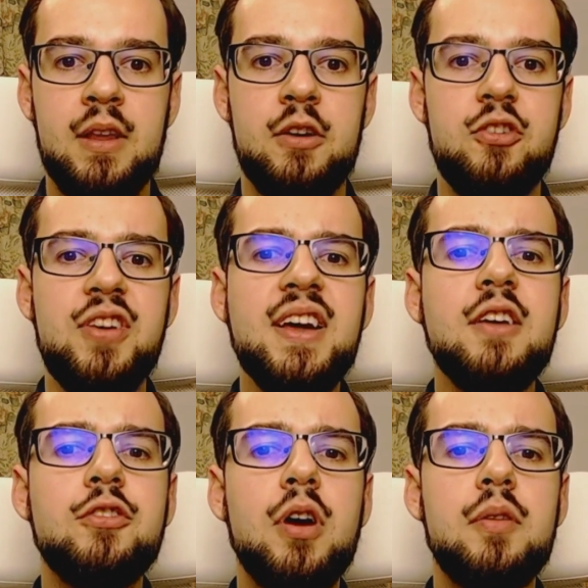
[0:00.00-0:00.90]
Chika
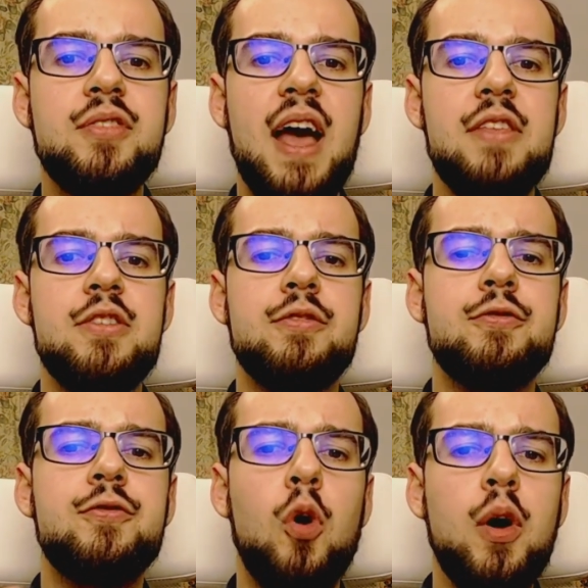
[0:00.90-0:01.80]
serves as the
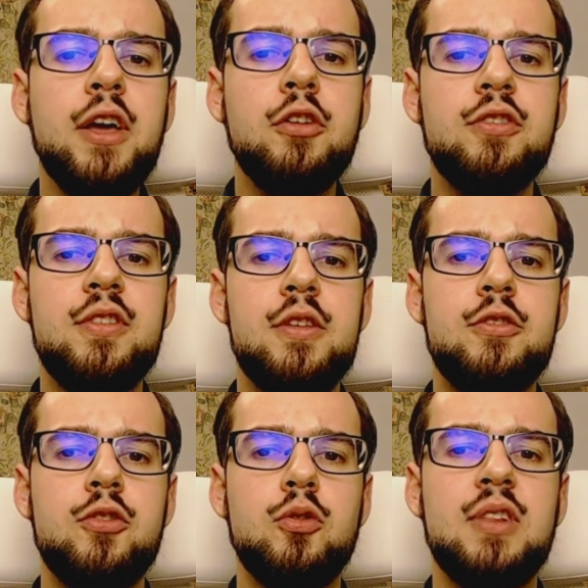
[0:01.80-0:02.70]
foil to the
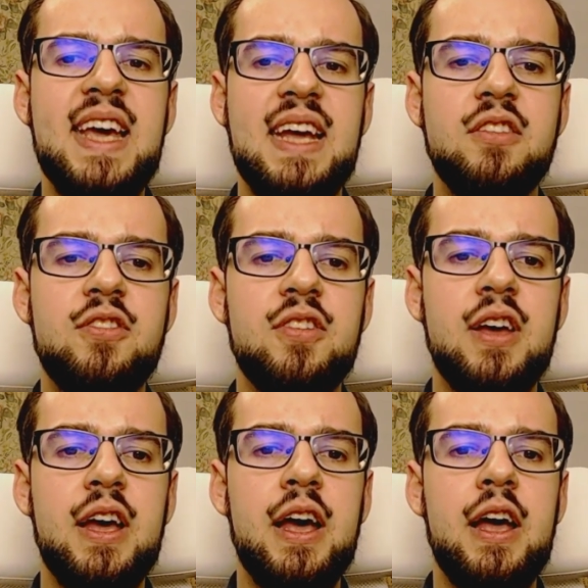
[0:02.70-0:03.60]
two leads.
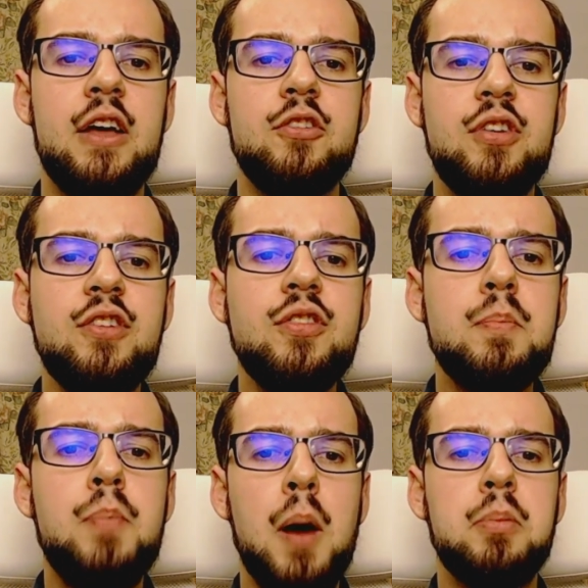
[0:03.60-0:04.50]
She's a
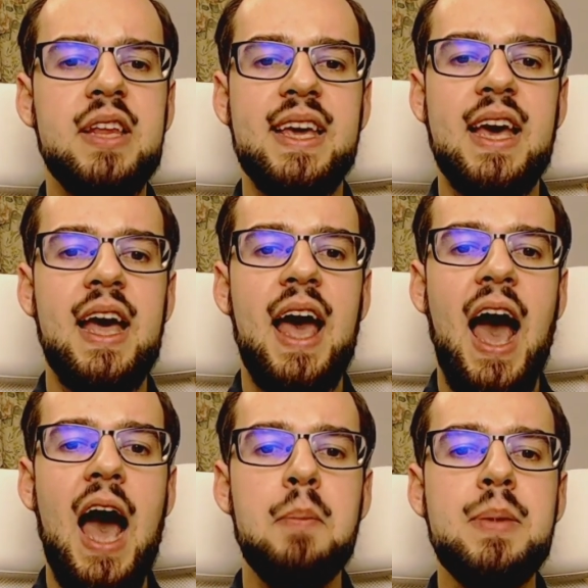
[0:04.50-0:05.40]
bubbly,
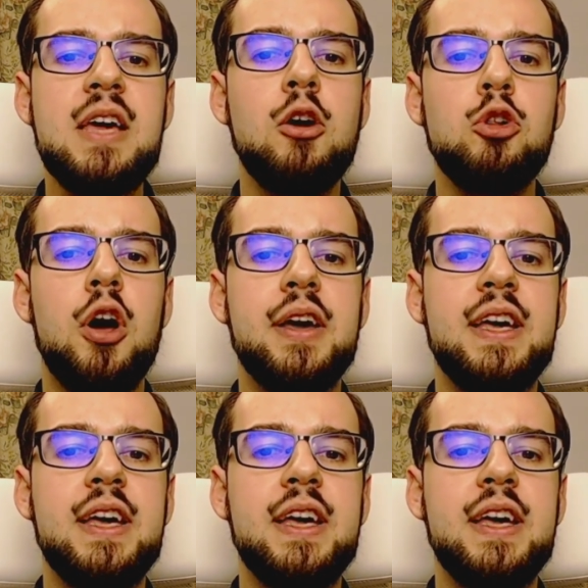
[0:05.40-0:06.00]
happy-go-lucky